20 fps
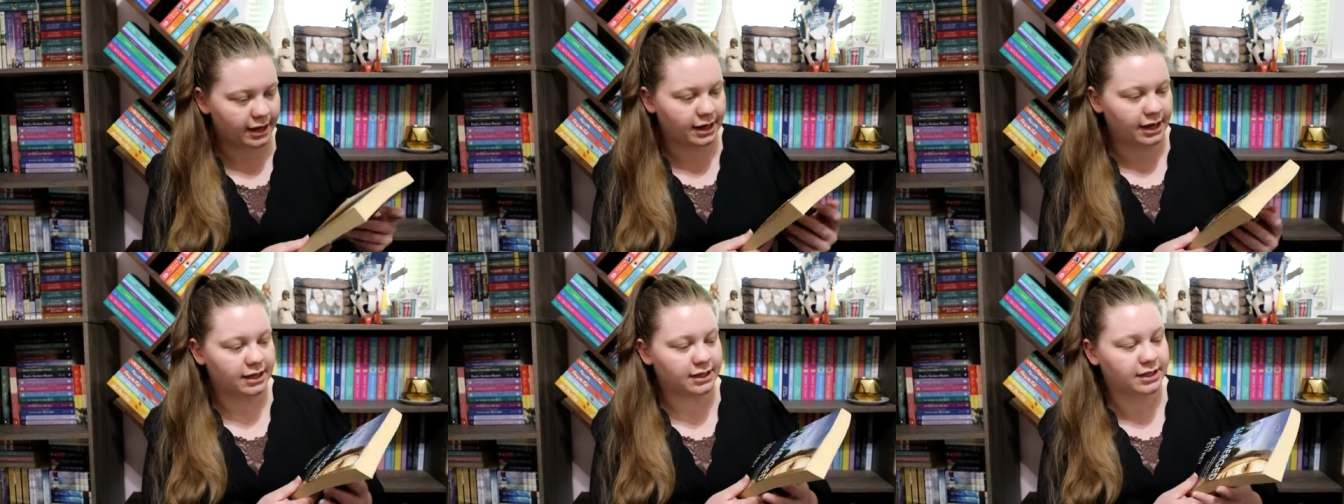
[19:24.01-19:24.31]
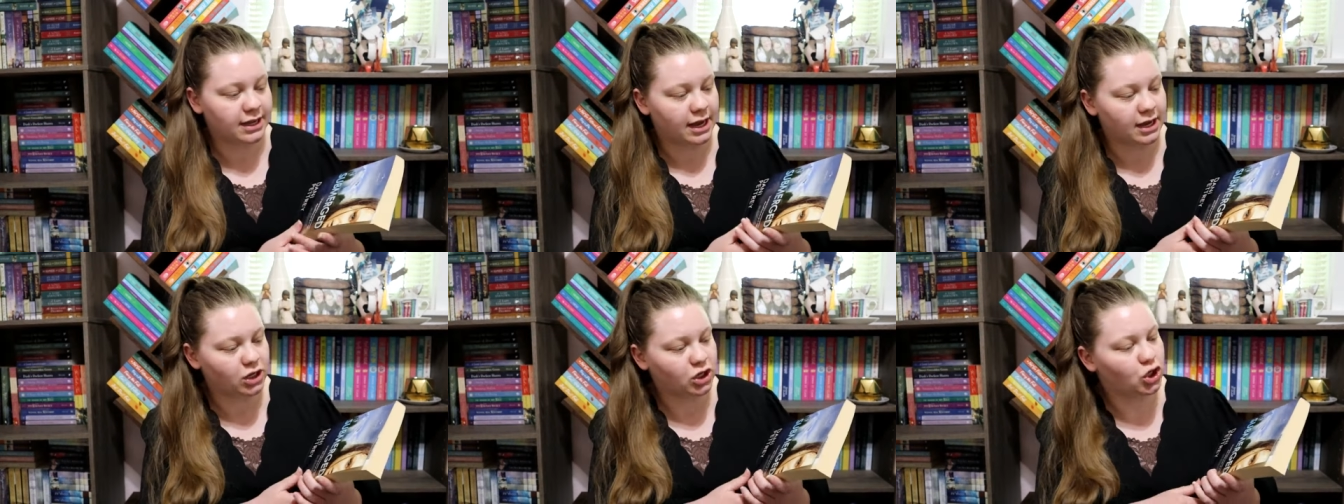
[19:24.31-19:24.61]
I
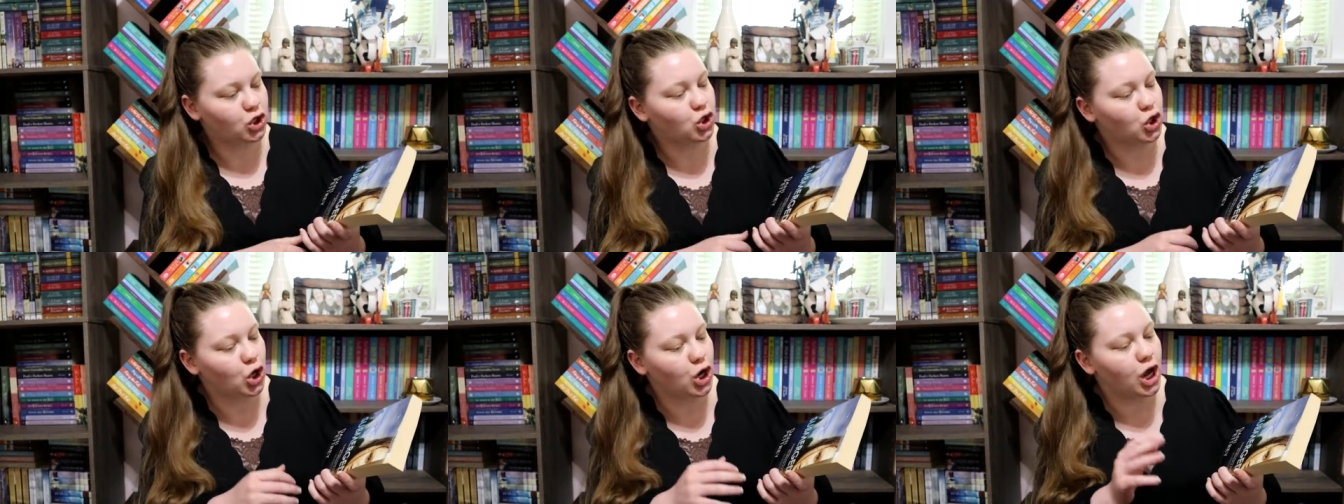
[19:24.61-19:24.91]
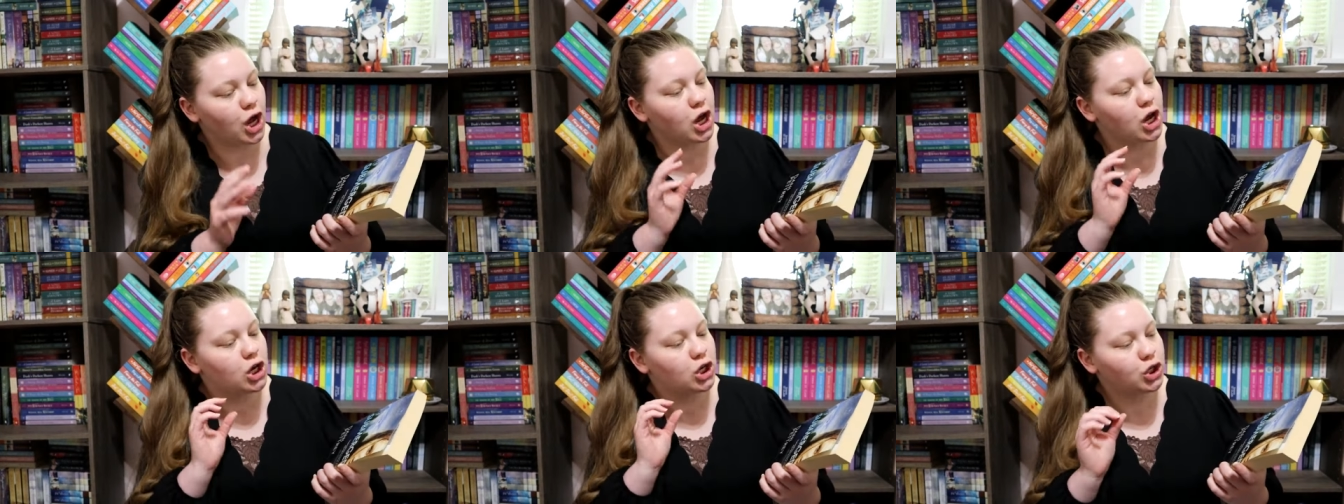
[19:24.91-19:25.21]
guess I
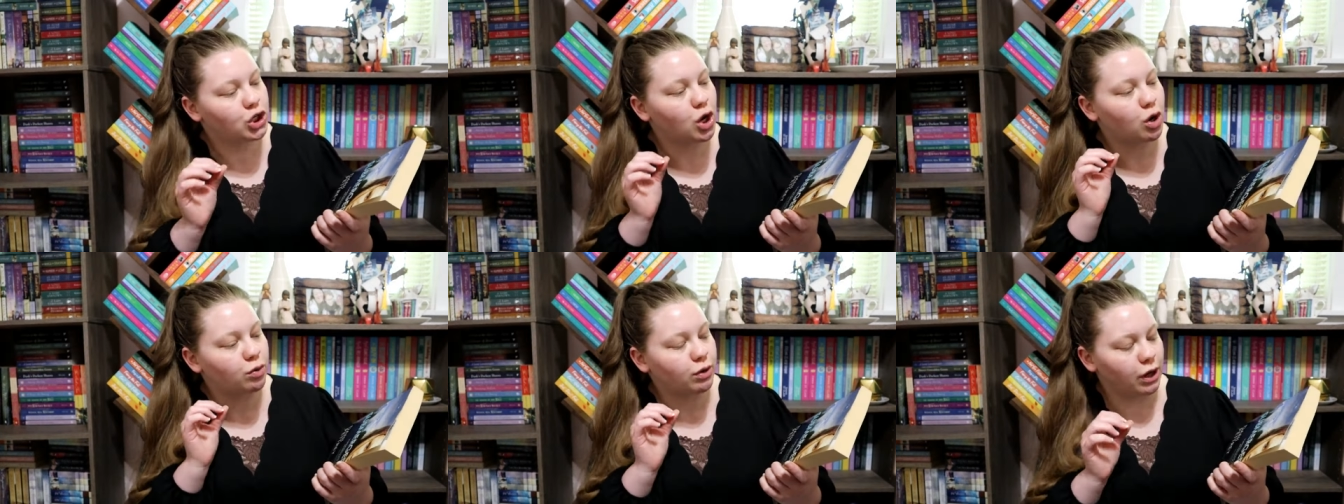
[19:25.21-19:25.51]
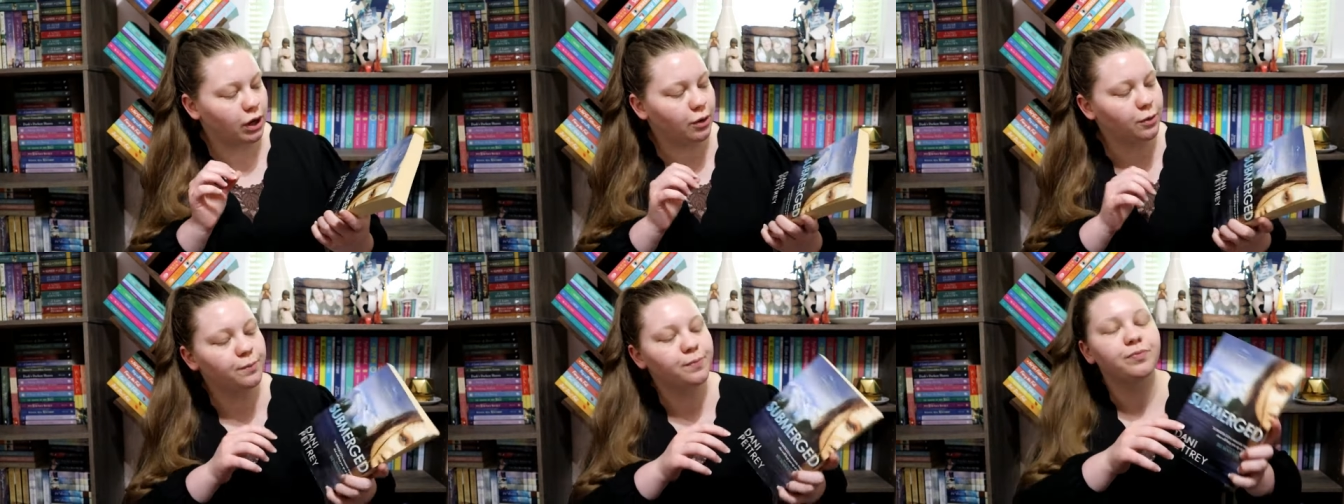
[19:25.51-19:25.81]
should show
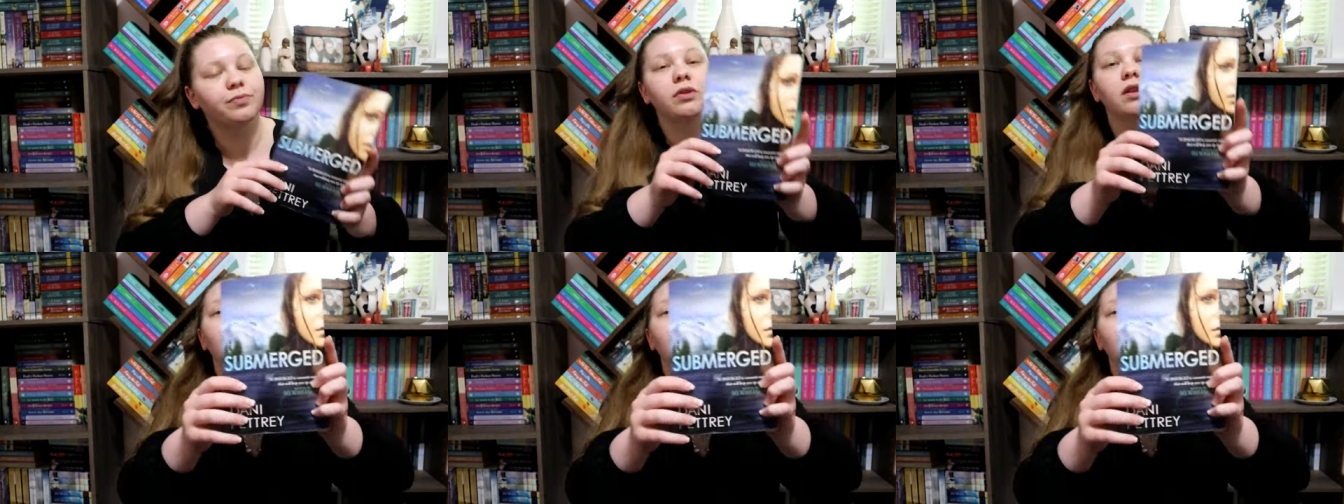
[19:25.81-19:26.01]
you.